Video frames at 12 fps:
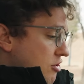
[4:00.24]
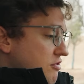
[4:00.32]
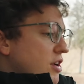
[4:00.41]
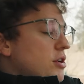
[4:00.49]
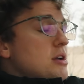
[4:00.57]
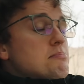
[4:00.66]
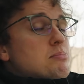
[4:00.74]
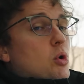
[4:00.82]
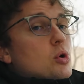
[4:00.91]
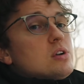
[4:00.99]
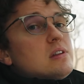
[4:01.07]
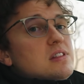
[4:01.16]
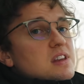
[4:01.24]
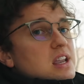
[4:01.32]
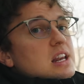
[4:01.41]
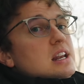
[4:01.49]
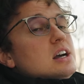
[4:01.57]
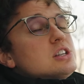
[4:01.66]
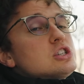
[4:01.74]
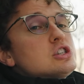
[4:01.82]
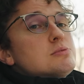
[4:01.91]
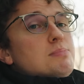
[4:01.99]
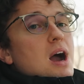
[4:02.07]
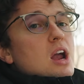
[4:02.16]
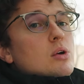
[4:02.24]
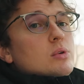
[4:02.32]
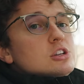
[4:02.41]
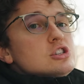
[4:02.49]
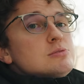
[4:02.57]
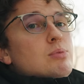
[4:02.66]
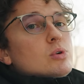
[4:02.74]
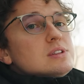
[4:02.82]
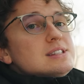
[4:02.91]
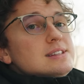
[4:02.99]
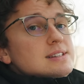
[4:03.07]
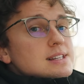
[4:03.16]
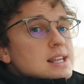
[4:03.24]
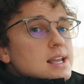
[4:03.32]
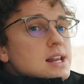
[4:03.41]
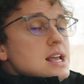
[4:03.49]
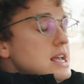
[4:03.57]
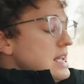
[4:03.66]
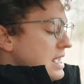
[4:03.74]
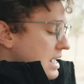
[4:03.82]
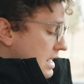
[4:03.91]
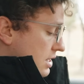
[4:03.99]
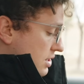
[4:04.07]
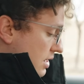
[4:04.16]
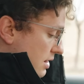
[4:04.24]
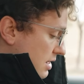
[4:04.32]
very important thing in an aspiring sports sedan is the